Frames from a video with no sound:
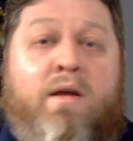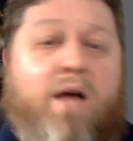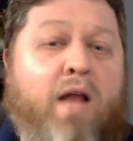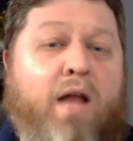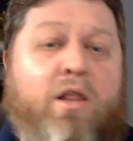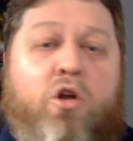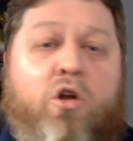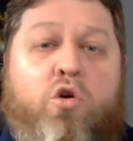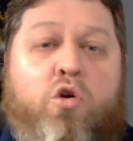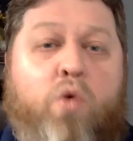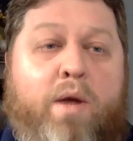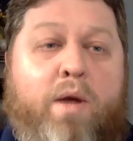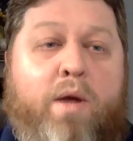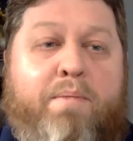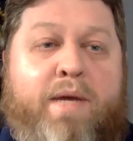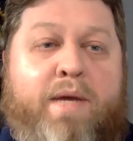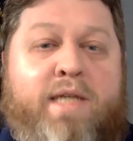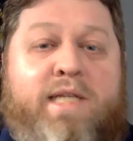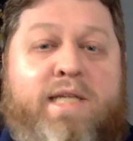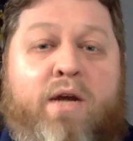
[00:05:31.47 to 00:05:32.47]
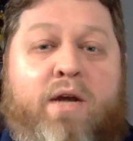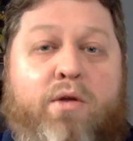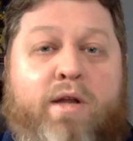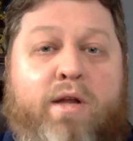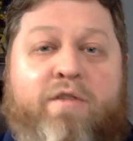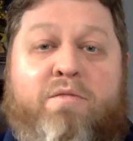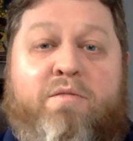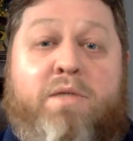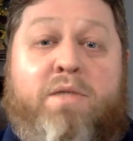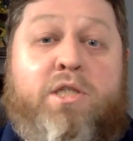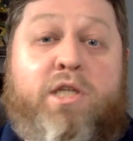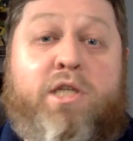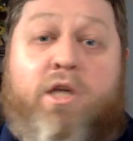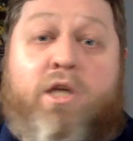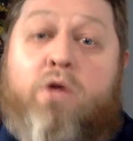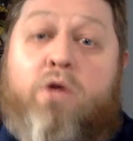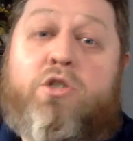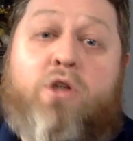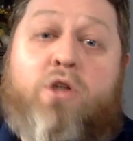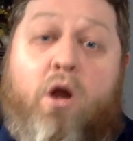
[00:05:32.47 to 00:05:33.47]
A little quick piece here and there from a
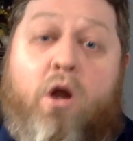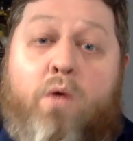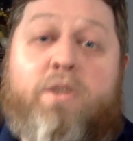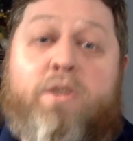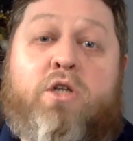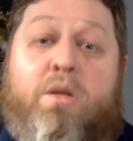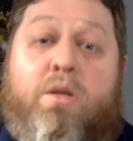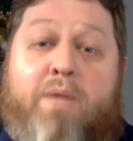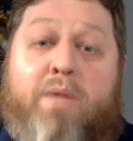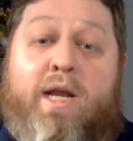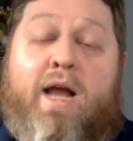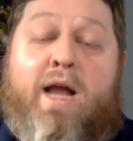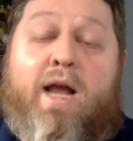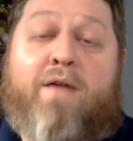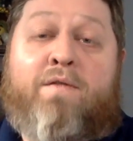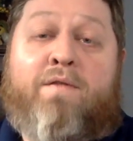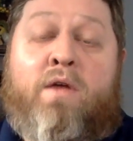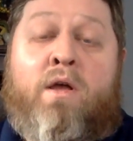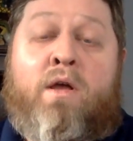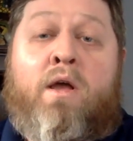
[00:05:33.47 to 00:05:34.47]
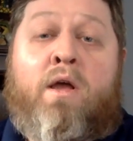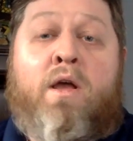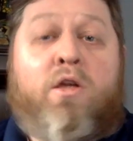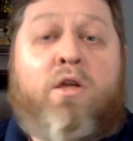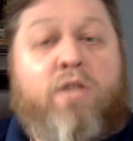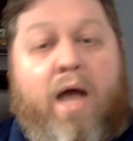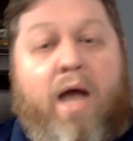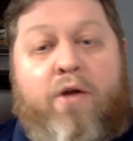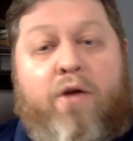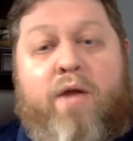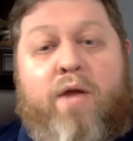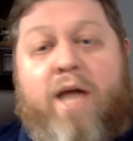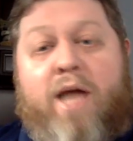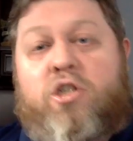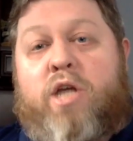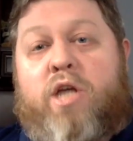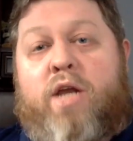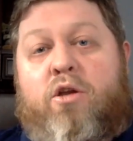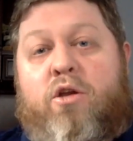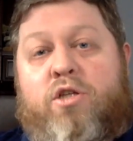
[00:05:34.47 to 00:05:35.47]
CEO is not always going to be enough. So how do you
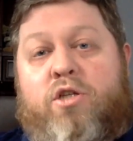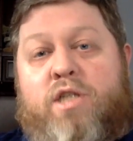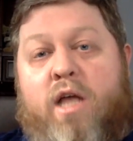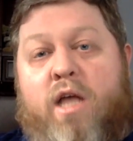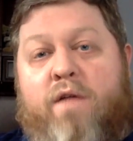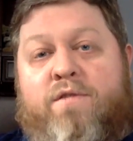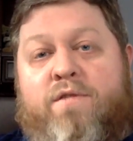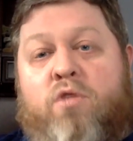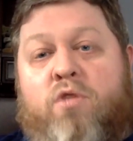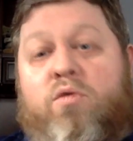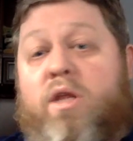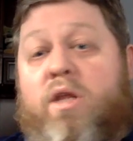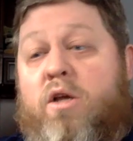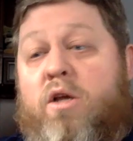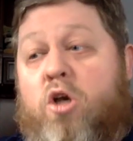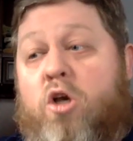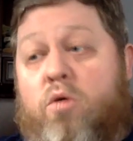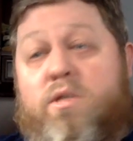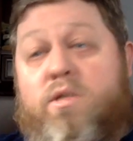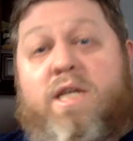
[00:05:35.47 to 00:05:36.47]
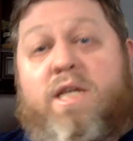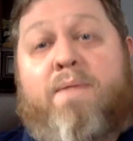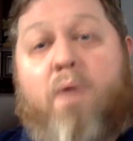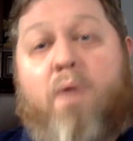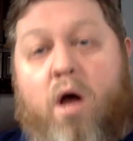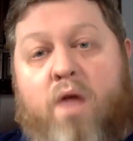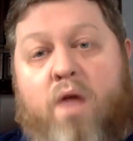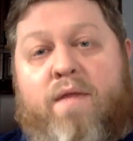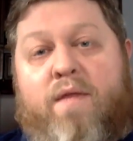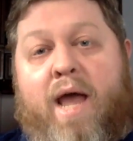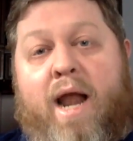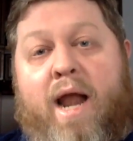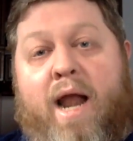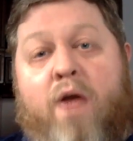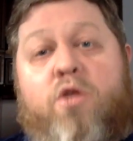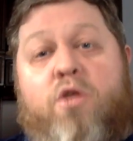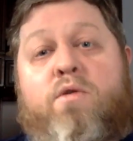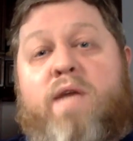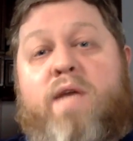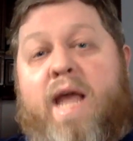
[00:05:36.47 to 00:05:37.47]
educate yourself to really go deep on that? How
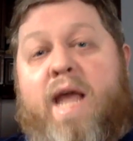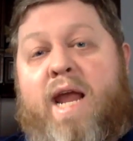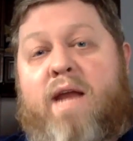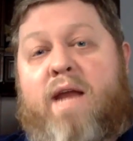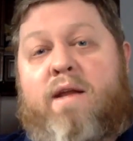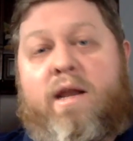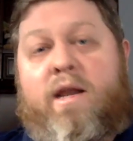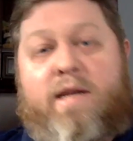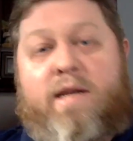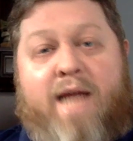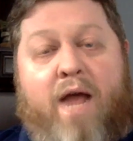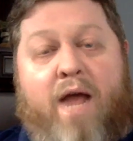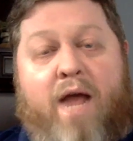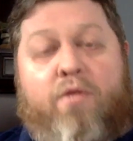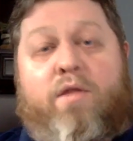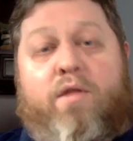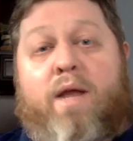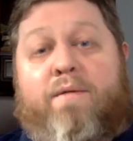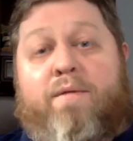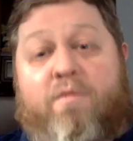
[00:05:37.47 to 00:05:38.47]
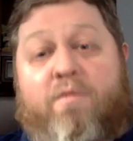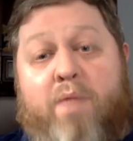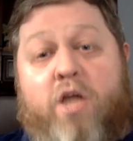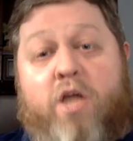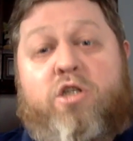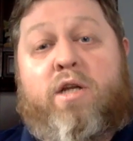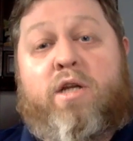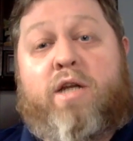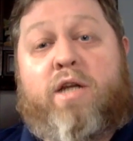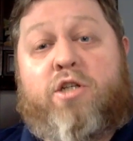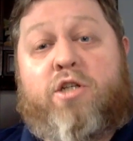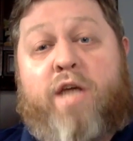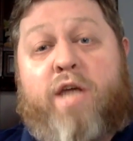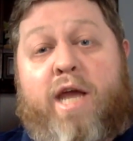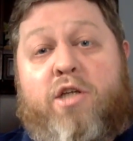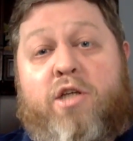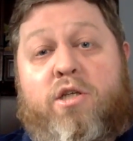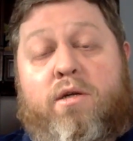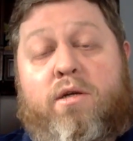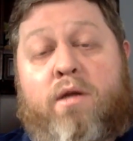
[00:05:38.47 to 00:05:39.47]
do you gain and gather that information and
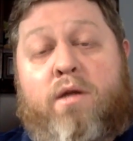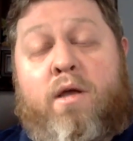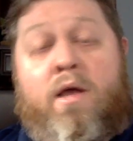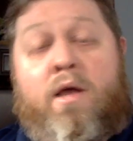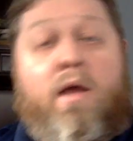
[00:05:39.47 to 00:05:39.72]
education